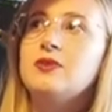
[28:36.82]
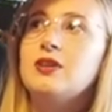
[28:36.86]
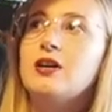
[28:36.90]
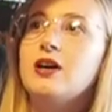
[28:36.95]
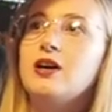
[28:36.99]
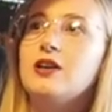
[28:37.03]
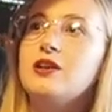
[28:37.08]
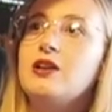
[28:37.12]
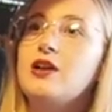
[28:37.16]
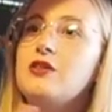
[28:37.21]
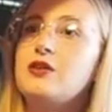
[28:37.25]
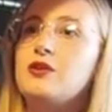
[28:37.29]

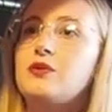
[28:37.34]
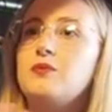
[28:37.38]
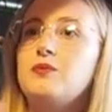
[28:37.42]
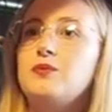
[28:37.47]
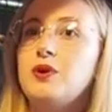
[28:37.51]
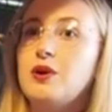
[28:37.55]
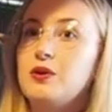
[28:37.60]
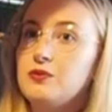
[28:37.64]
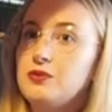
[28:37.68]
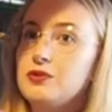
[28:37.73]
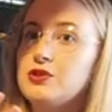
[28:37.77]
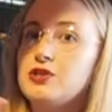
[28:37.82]
another
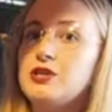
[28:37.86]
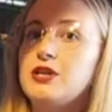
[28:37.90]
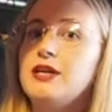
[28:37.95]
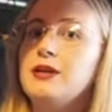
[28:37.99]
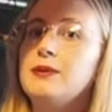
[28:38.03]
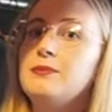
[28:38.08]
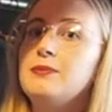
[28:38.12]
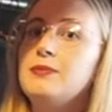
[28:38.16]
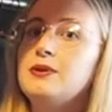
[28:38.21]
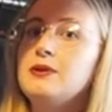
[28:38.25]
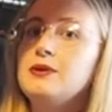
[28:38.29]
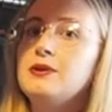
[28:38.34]
road
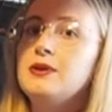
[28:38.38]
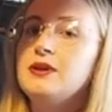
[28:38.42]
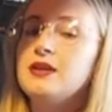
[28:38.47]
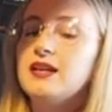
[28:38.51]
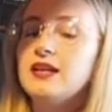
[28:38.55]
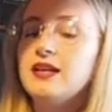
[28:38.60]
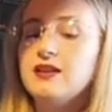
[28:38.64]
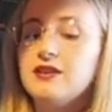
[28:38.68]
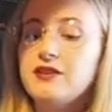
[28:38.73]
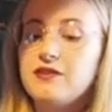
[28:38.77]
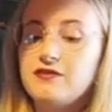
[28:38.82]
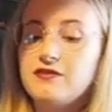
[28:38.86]
trip
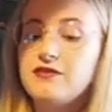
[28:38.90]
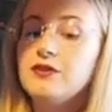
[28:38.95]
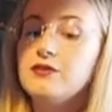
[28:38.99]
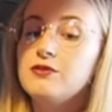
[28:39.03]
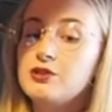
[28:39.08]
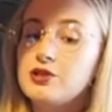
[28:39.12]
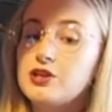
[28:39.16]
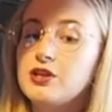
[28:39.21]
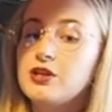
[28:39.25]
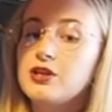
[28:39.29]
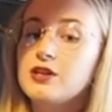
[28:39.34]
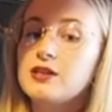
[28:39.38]
in the
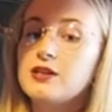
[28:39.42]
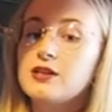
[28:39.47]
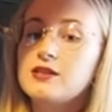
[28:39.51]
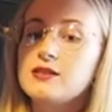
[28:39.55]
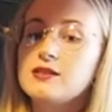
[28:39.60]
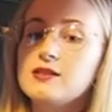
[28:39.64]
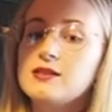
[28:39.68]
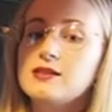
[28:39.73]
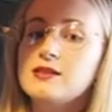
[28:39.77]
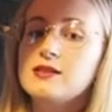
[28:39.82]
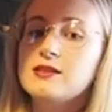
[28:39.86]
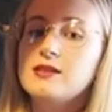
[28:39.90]
future
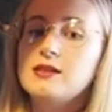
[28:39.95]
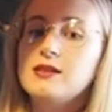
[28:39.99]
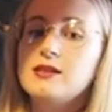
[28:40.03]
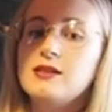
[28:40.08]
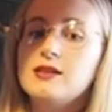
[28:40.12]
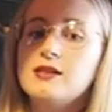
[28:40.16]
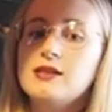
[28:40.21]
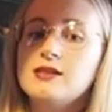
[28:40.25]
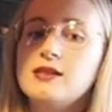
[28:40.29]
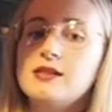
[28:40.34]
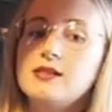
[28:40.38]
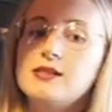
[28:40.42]

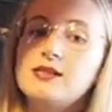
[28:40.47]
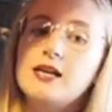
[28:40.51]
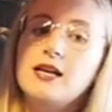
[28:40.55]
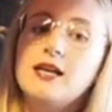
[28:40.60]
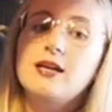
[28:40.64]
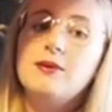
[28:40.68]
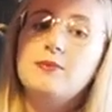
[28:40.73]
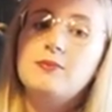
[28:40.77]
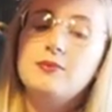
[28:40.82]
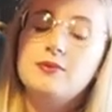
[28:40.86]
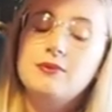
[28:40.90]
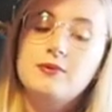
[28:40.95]

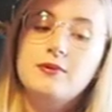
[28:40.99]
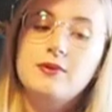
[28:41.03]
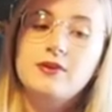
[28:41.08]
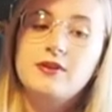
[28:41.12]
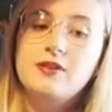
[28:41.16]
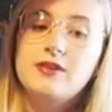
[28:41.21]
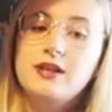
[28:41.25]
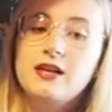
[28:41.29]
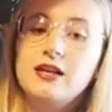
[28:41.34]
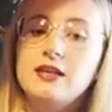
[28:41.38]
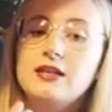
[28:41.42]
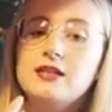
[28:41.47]
type
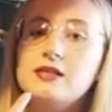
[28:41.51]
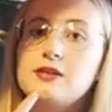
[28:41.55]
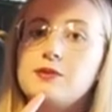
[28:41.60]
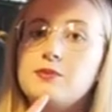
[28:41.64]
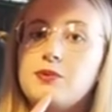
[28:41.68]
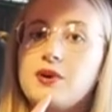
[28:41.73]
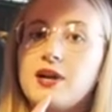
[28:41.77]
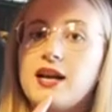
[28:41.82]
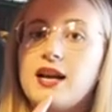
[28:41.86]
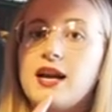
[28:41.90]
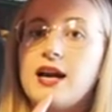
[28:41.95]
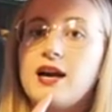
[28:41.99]
thing to
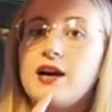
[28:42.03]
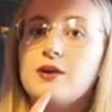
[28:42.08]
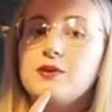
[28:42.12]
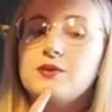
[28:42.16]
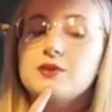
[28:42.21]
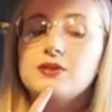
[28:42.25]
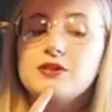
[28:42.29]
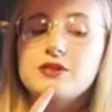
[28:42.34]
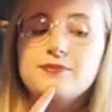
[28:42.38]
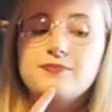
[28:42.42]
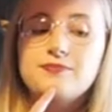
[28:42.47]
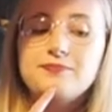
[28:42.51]
bring
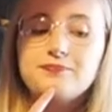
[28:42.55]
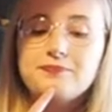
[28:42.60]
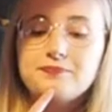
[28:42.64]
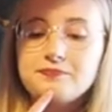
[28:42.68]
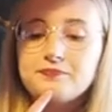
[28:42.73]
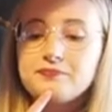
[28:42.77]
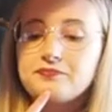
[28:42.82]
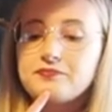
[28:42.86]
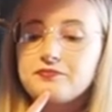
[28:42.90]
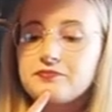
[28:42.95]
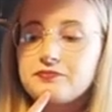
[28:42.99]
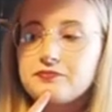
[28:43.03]
out.
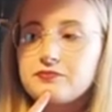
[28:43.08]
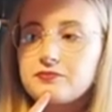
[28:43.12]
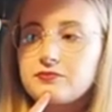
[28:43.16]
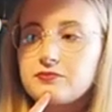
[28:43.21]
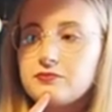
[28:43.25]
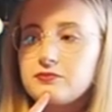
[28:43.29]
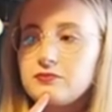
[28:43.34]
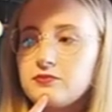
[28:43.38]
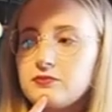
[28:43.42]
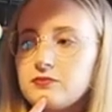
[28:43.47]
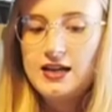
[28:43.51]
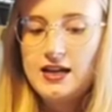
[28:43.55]

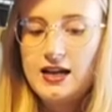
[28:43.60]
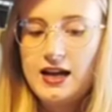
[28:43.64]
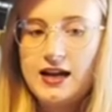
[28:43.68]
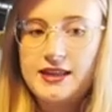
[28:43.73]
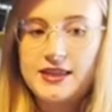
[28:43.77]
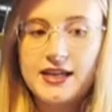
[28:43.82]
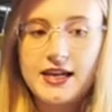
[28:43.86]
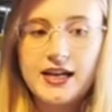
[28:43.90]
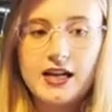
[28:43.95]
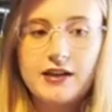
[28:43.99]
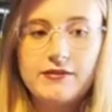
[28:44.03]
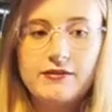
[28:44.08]
I
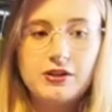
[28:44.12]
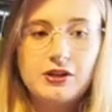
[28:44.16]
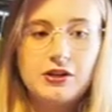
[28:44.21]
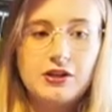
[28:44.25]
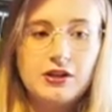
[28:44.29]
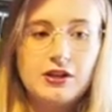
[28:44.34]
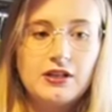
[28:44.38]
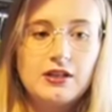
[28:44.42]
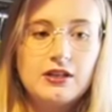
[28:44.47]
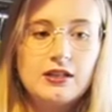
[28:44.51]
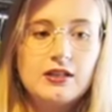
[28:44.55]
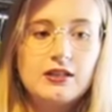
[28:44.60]
think I have a
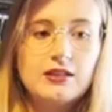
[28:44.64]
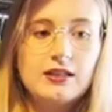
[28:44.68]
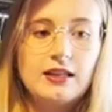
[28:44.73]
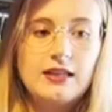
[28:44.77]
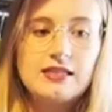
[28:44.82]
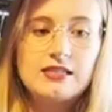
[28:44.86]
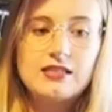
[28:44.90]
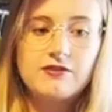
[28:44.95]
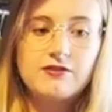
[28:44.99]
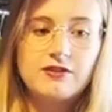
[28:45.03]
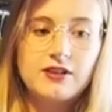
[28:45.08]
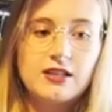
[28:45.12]
good
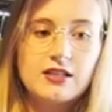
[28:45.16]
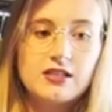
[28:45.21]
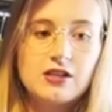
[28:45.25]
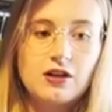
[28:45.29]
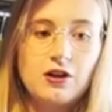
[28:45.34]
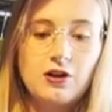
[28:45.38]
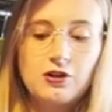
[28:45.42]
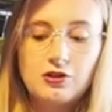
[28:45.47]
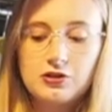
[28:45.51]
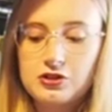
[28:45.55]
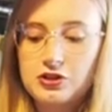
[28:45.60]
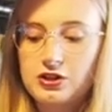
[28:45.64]
list of things to
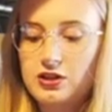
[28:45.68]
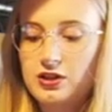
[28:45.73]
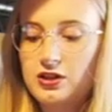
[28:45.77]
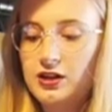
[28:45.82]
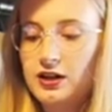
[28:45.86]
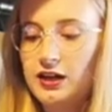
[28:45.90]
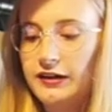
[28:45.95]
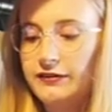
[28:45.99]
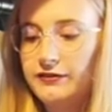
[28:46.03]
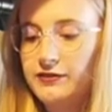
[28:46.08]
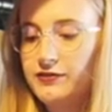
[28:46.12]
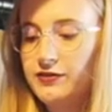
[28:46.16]
alter. I
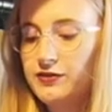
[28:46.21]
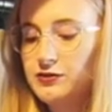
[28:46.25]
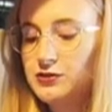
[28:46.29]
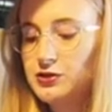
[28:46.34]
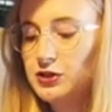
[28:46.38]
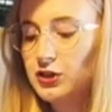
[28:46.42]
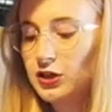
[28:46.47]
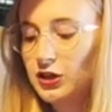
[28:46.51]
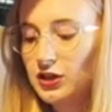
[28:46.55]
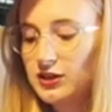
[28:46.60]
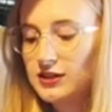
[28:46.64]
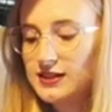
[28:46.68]
have a few
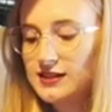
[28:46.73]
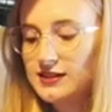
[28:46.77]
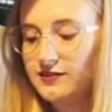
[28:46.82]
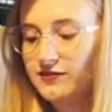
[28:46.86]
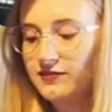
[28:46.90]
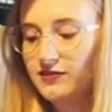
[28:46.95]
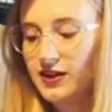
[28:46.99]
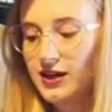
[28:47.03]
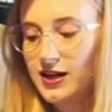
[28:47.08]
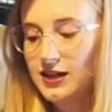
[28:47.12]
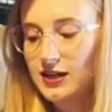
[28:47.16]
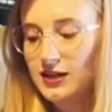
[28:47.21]
skirts to
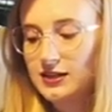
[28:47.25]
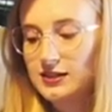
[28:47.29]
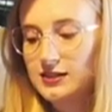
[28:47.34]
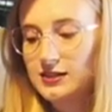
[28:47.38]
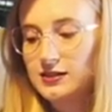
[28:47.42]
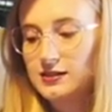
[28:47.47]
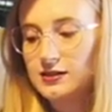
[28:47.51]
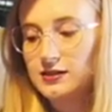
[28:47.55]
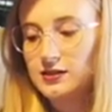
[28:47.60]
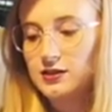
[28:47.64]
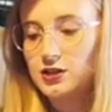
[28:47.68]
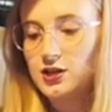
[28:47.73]

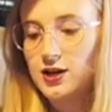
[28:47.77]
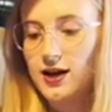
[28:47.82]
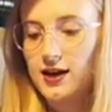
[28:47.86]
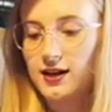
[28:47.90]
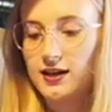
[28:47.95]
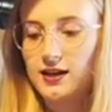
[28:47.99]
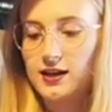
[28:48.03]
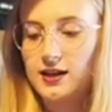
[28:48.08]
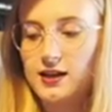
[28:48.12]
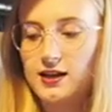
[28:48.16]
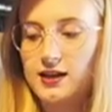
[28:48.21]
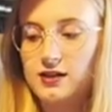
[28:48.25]
fix,
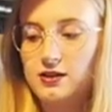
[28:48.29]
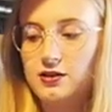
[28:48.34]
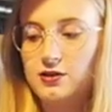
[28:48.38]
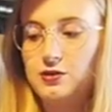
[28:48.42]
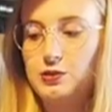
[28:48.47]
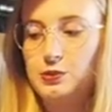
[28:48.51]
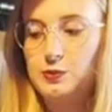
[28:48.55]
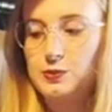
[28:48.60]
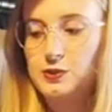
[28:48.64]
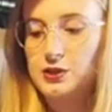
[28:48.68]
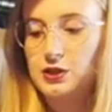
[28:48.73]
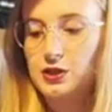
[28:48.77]
jacket,
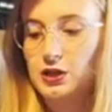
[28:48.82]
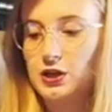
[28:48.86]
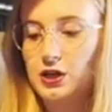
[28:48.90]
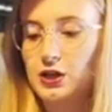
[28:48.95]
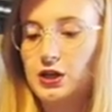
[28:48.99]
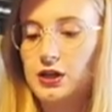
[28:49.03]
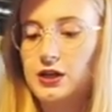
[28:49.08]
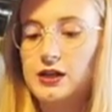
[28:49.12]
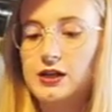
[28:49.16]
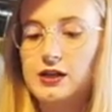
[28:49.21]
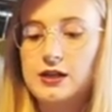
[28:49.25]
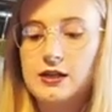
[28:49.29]
hoop
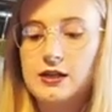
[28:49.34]
skirt.